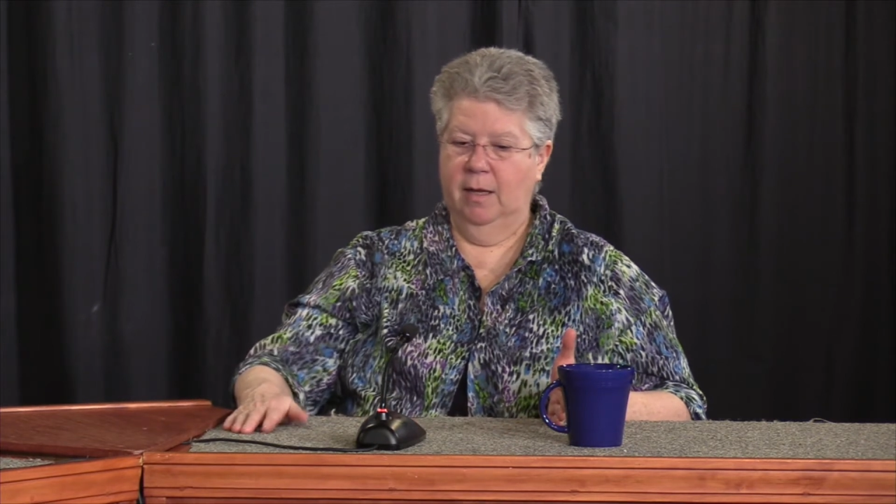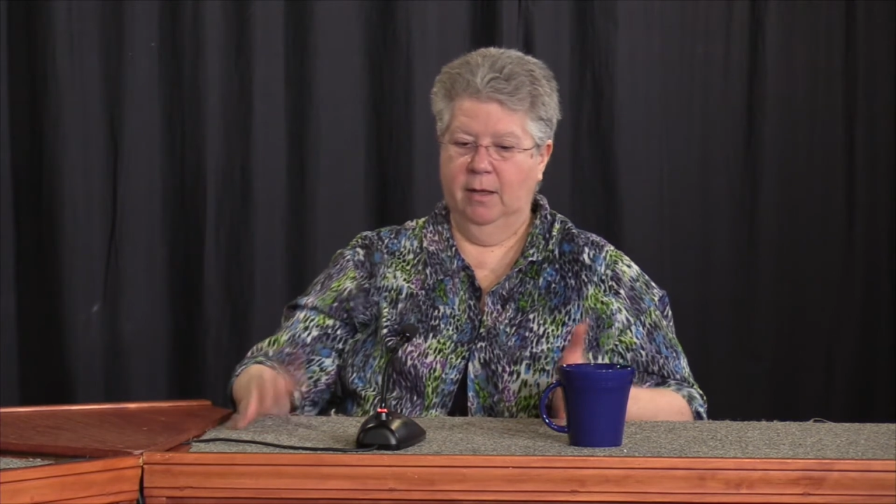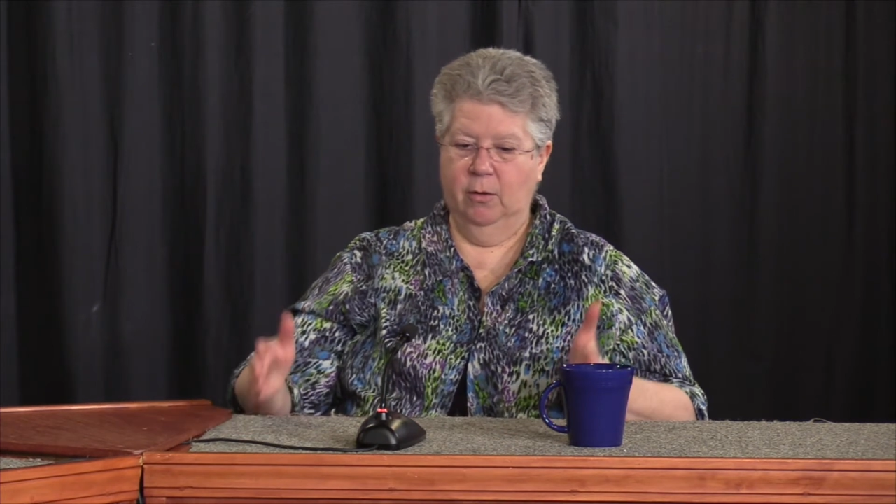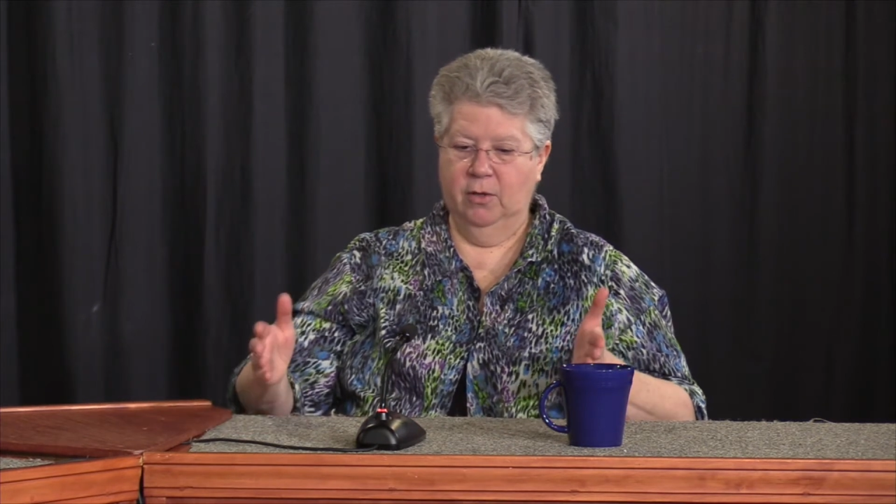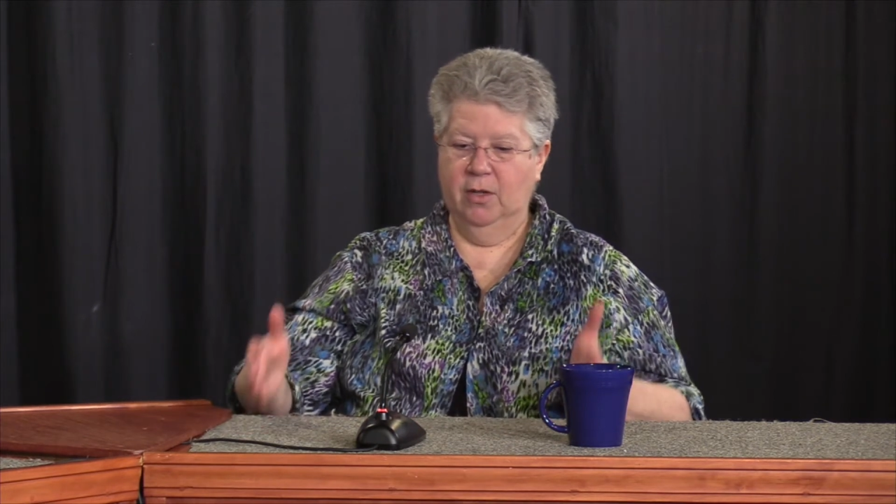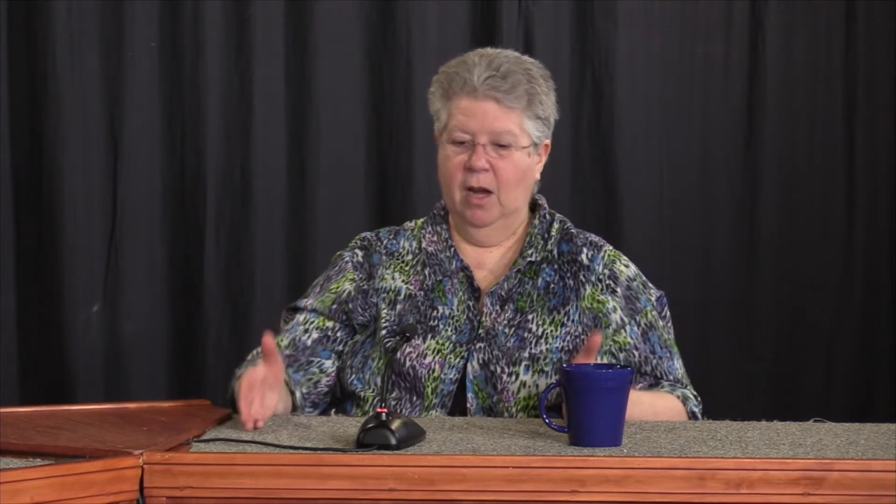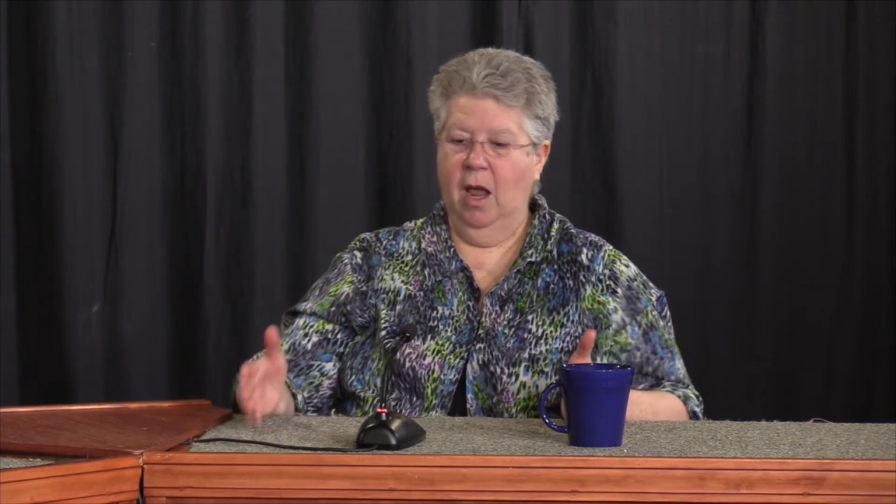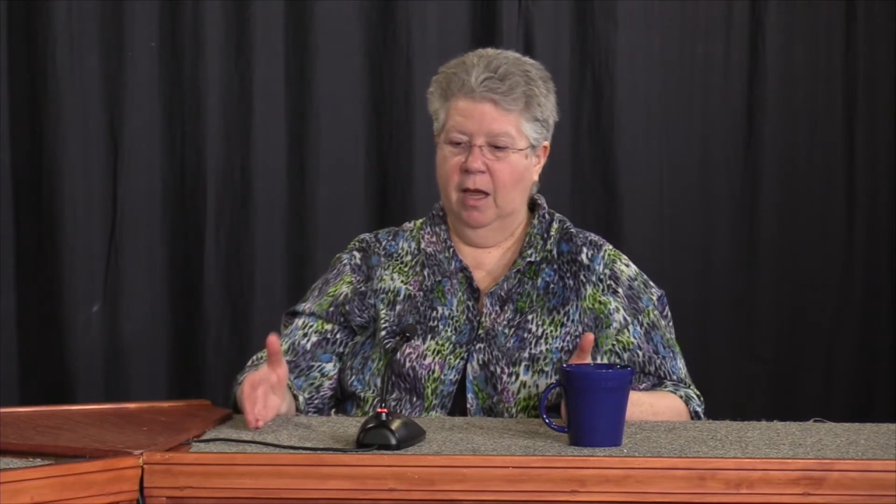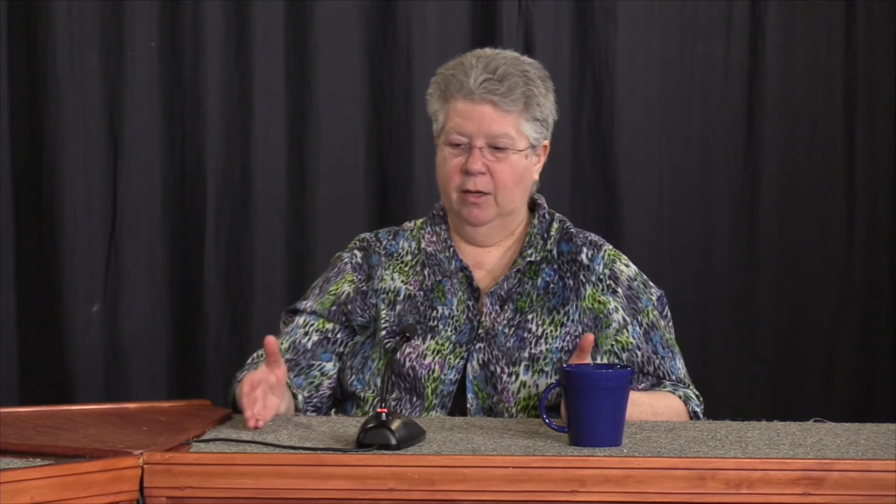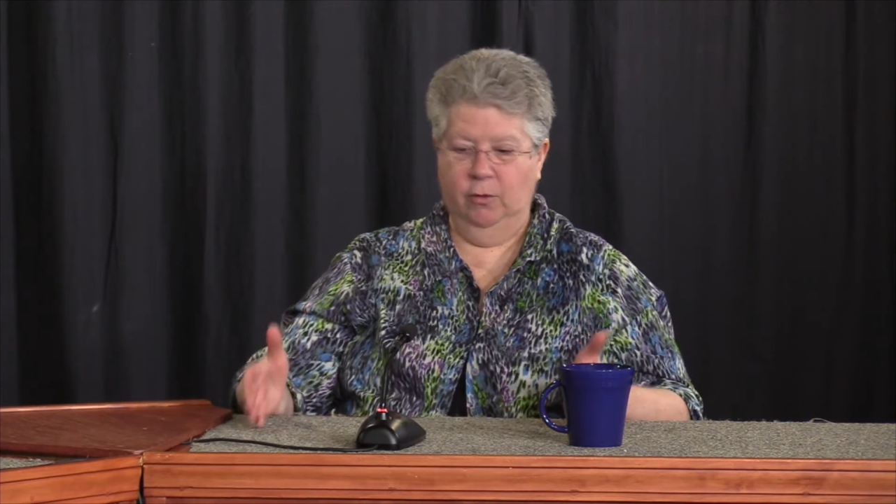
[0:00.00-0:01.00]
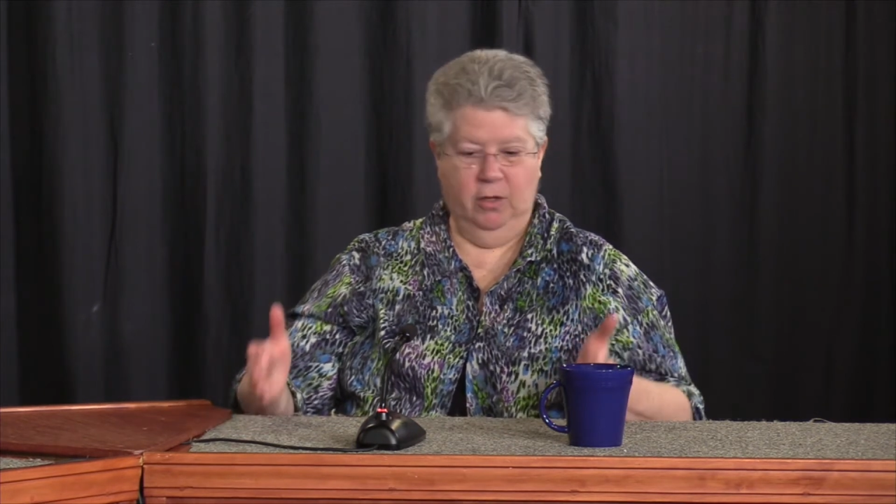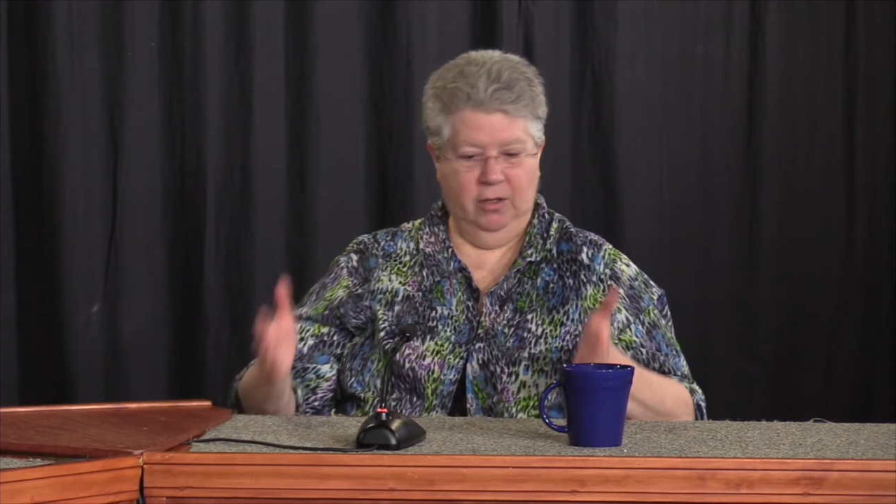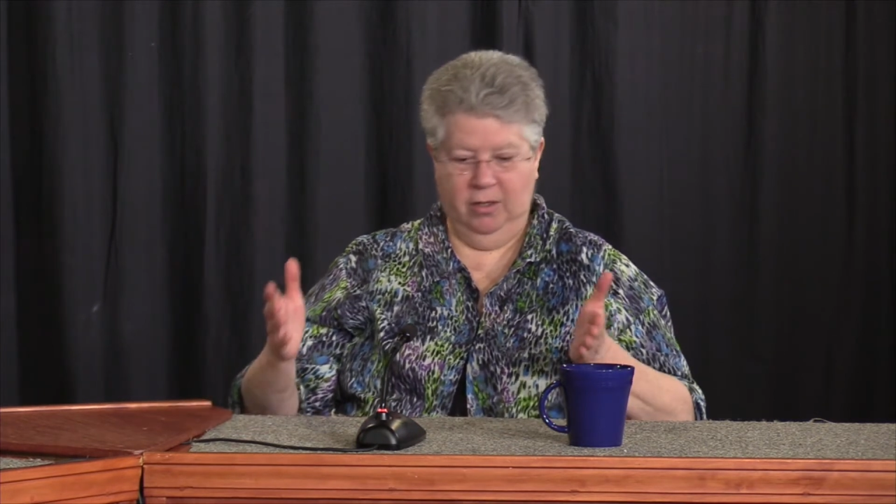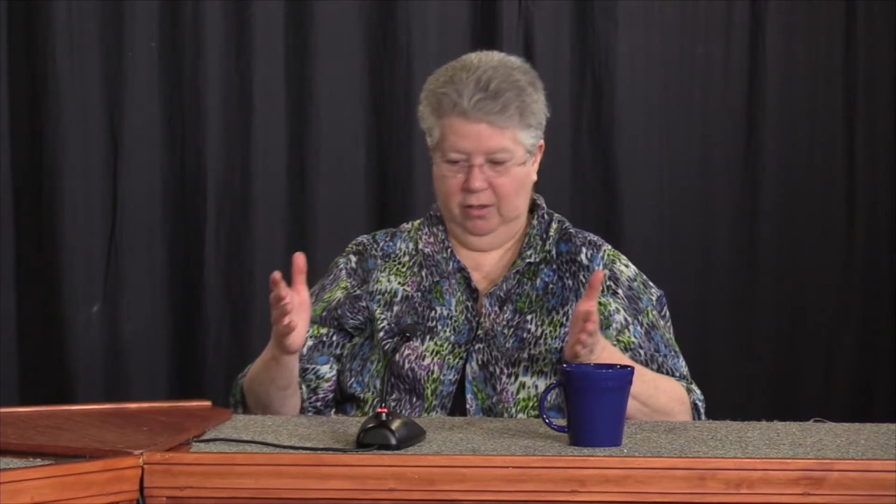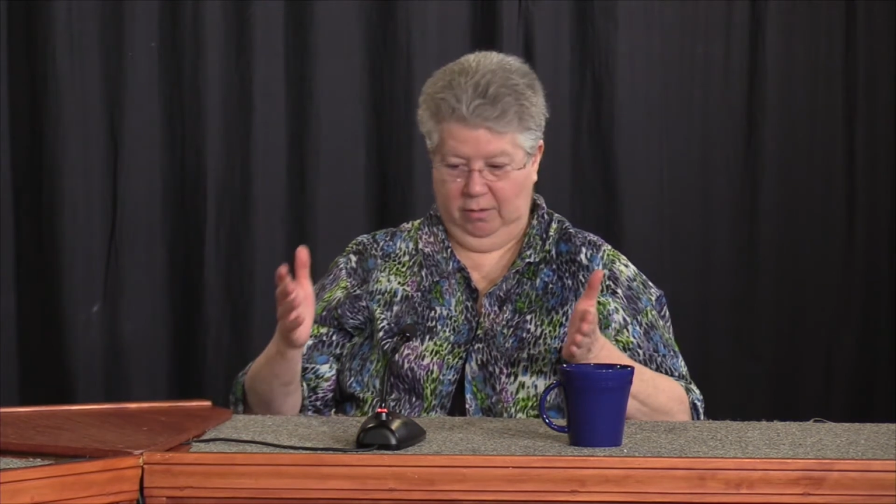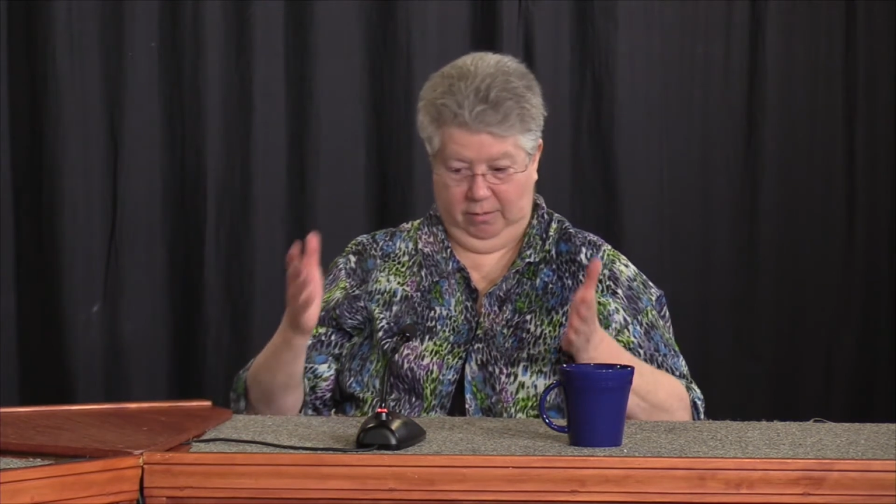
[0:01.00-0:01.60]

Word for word: there's not you just